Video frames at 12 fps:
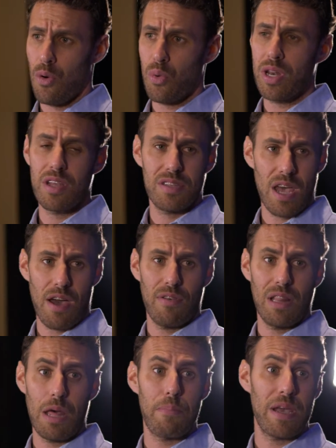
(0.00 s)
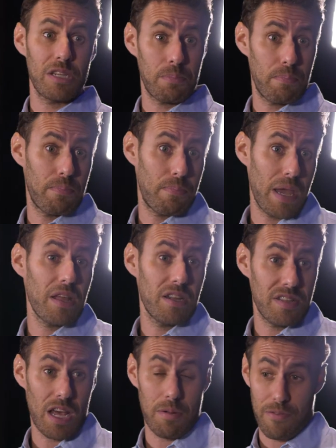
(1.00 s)
we need to have a lead-based paint
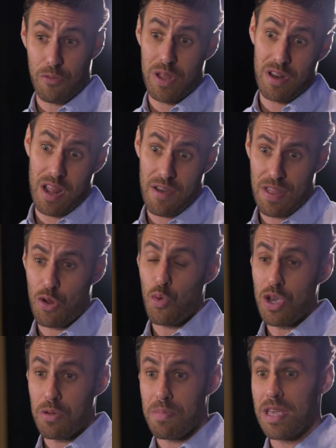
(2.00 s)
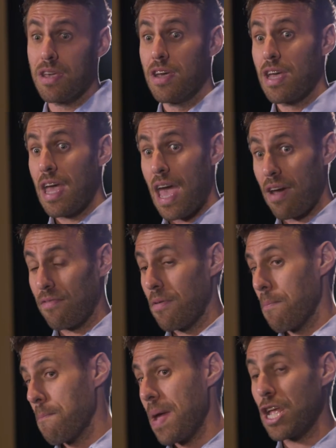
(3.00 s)
addendum. If we didn't have that, we could
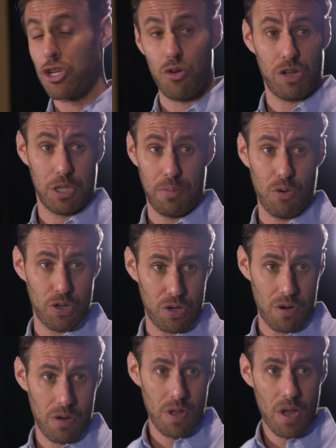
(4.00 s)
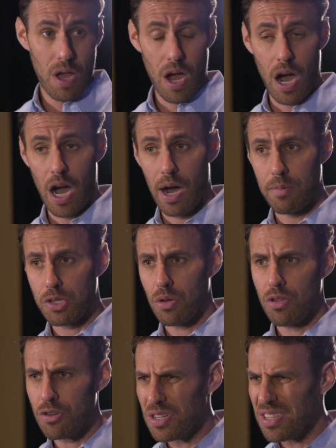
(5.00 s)
have major exposure.
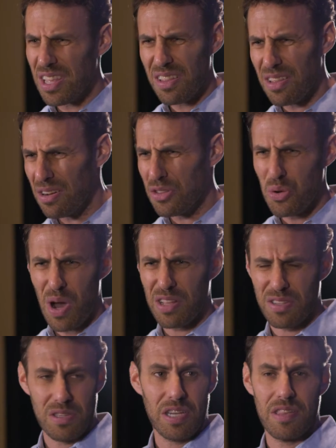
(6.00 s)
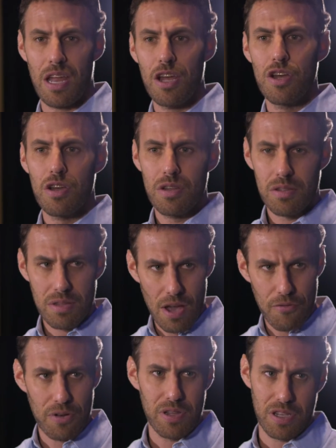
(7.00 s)
So they're just like little nuances like that.
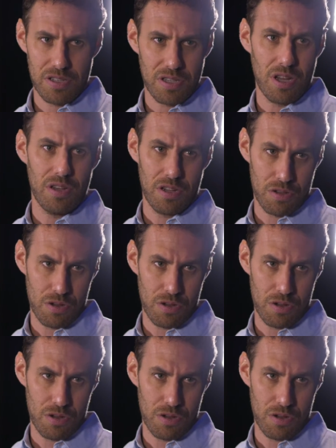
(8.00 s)
Definitely consult an